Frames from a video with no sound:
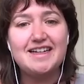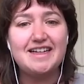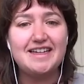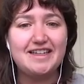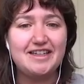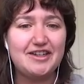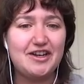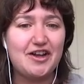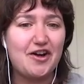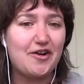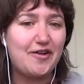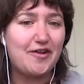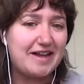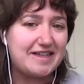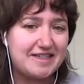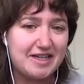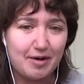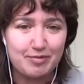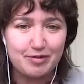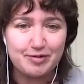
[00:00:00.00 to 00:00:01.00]
you know, at
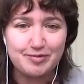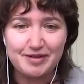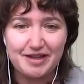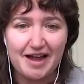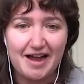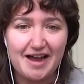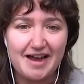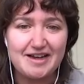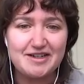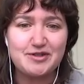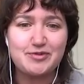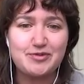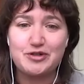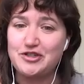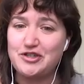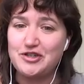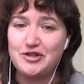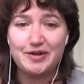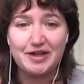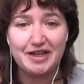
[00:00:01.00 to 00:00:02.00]
Double Blind, we're
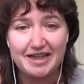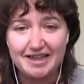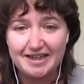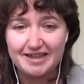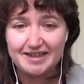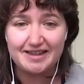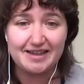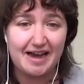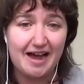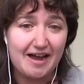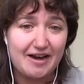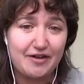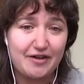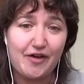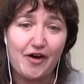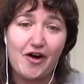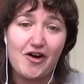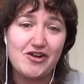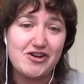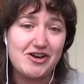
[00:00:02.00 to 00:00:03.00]
doing the kind of
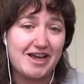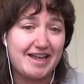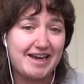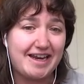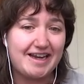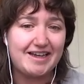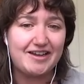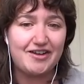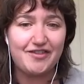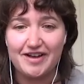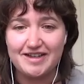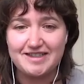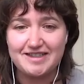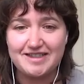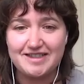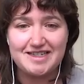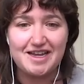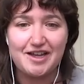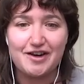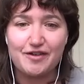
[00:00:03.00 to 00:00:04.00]
hard hitting
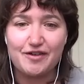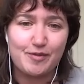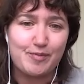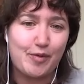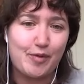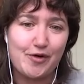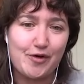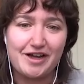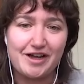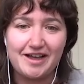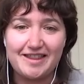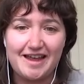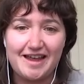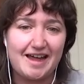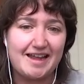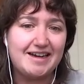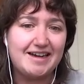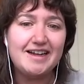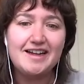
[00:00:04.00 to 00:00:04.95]
investigative reporting that